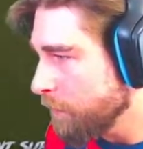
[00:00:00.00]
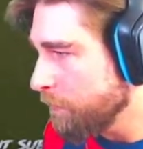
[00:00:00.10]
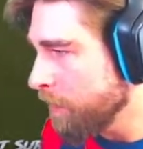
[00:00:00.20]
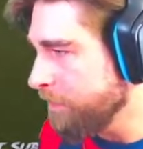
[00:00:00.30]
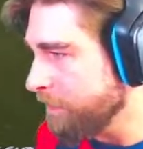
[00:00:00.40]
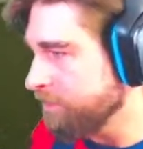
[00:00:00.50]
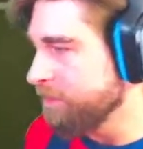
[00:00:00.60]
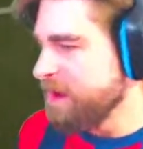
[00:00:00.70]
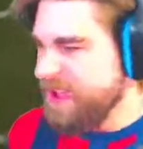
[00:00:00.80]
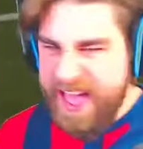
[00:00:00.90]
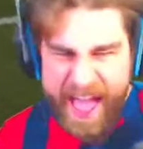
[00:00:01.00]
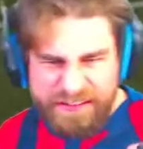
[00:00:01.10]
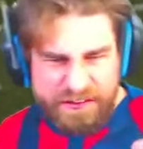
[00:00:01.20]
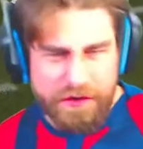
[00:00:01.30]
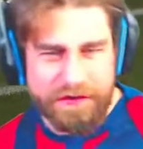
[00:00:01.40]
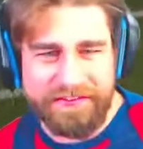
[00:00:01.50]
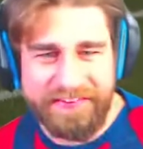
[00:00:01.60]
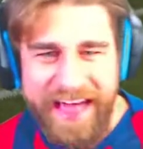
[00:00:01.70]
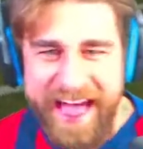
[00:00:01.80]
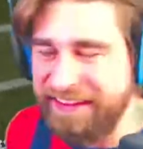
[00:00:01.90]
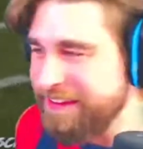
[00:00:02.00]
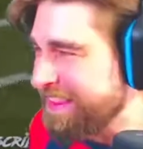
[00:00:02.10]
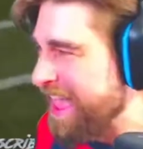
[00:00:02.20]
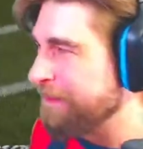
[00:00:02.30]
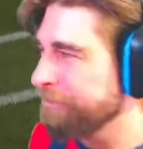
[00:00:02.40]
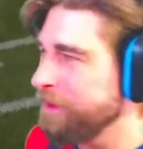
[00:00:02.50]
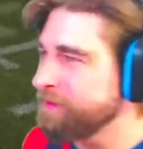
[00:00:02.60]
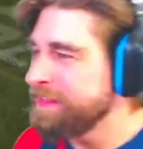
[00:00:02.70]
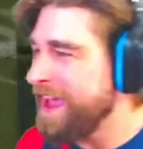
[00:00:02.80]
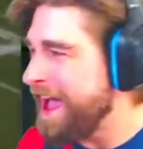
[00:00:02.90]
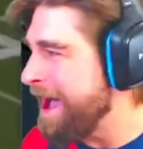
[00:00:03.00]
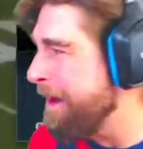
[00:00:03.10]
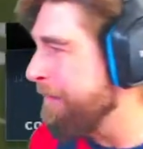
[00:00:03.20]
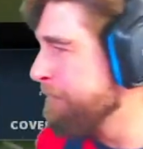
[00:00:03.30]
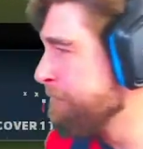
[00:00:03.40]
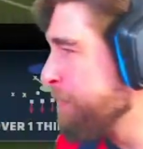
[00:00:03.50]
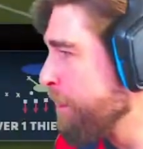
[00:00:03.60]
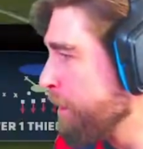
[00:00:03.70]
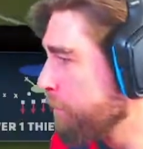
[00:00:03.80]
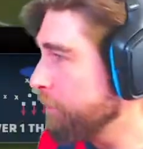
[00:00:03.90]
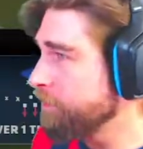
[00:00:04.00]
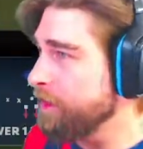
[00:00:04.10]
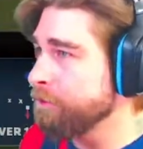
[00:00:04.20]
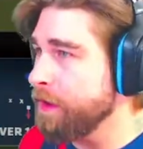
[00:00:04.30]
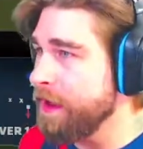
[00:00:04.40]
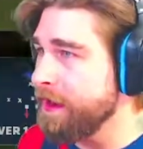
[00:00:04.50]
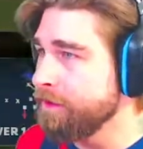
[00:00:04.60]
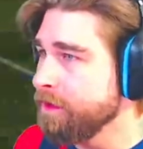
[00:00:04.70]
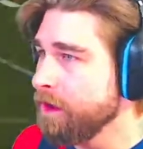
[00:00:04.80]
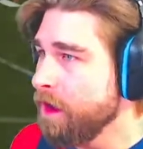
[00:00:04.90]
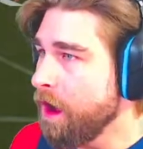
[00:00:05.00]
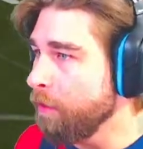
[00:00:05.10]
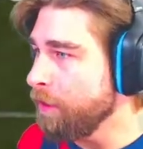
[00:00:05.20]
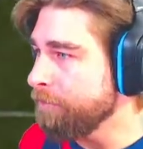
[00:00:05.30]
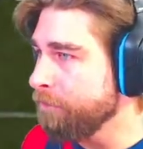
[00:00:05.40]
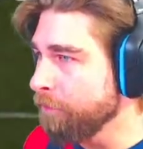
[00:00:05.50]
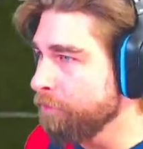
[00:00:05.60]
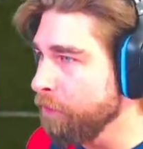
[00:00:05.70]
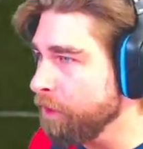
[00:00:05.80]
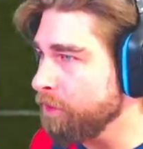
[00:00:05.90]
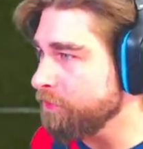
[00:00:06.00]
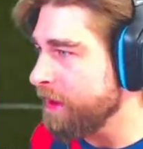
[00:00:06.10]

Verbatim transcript: Perfect. Executed the slide. Look at that. First down. We're sitting pretty. Oh, wait, four verticals.